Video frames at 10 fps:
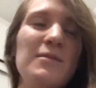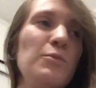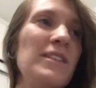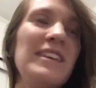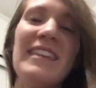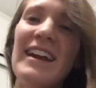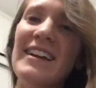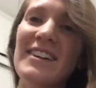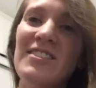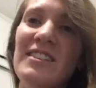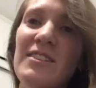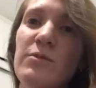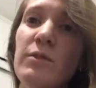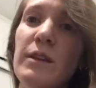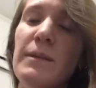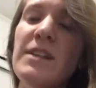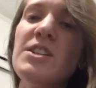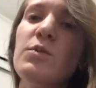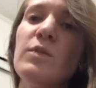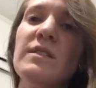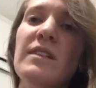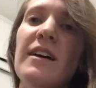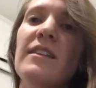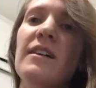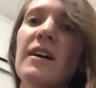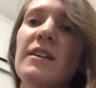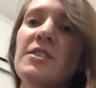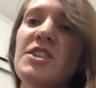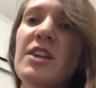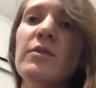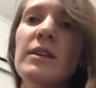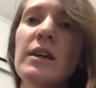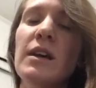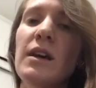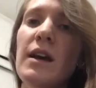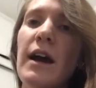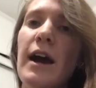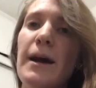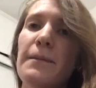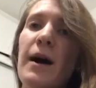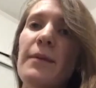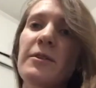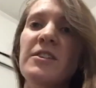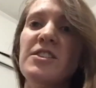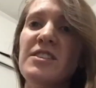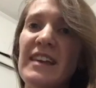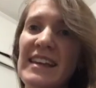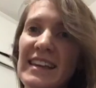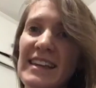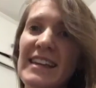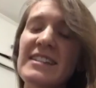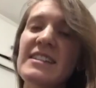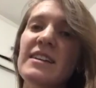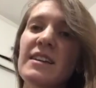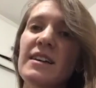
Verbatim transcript: one thing that I actually didn't really mention was that uh, generally um, populations that eat